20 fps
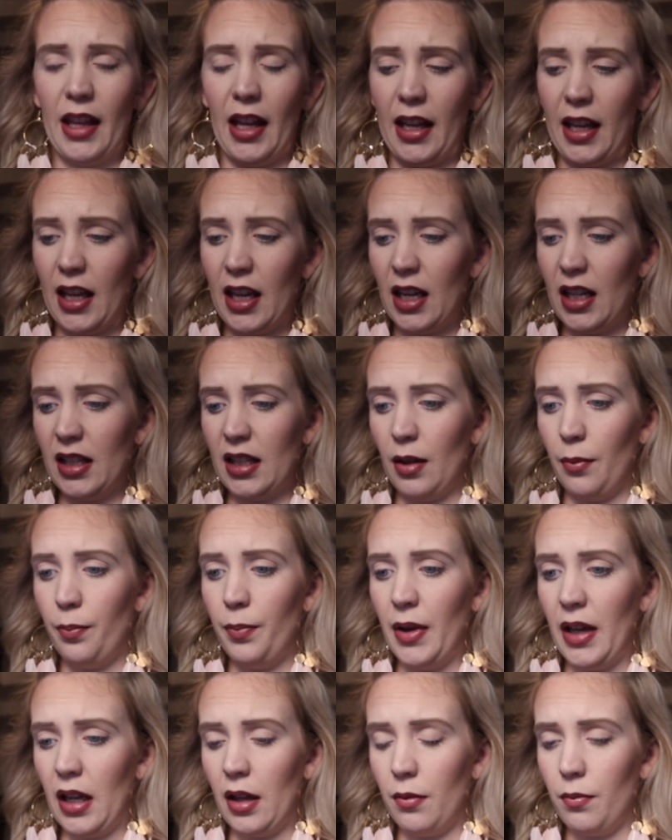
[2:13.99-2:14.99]
Like it is
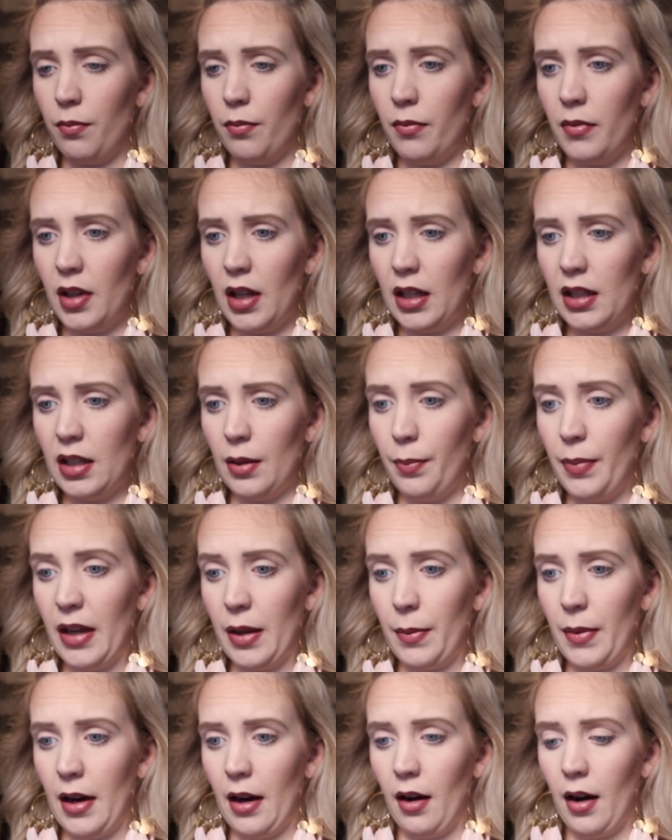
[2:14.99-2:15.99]
that's a
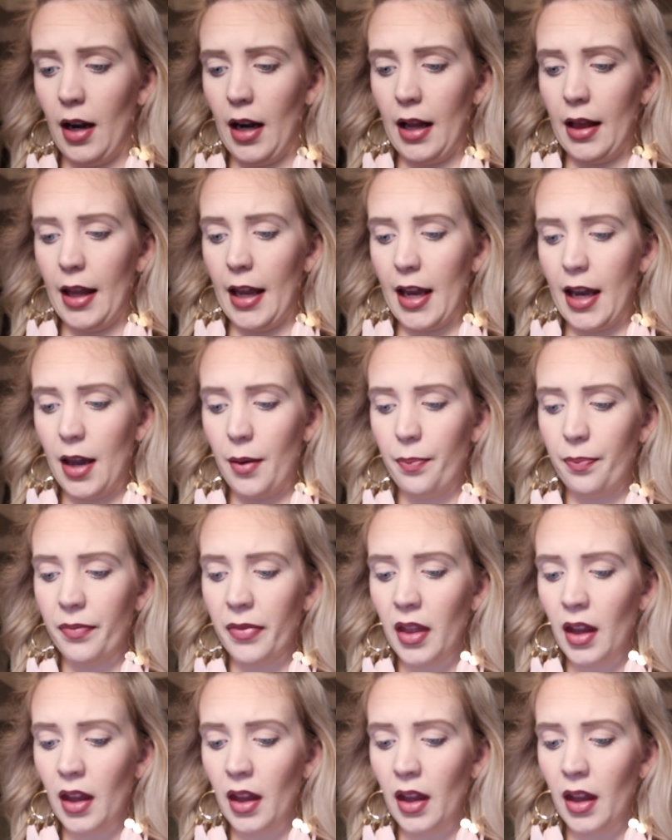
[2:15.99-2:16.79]
big mirror, and I like it.